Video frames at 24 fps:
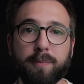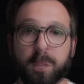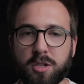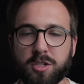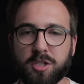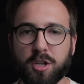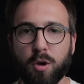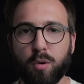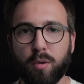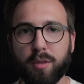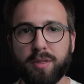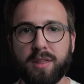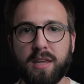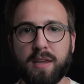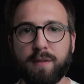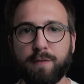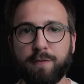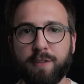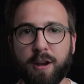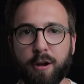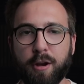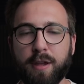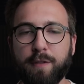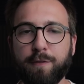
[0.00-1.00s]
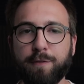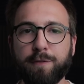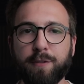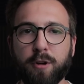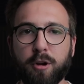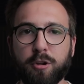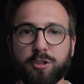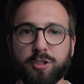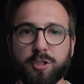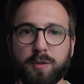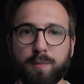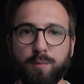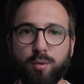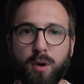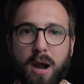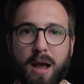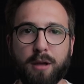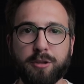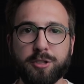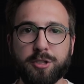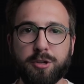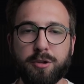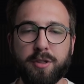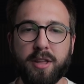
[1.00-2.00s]
So the very first
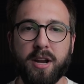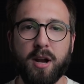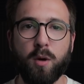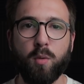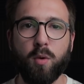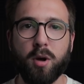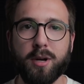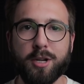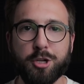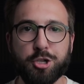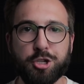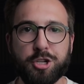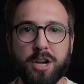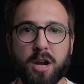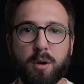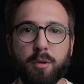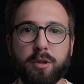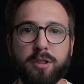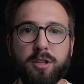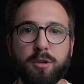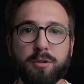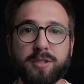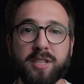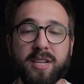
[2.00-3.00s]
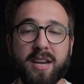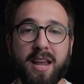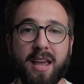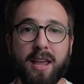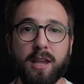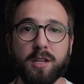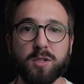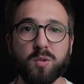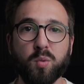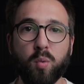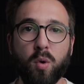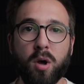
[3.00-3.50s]
browser that I want to share with you today is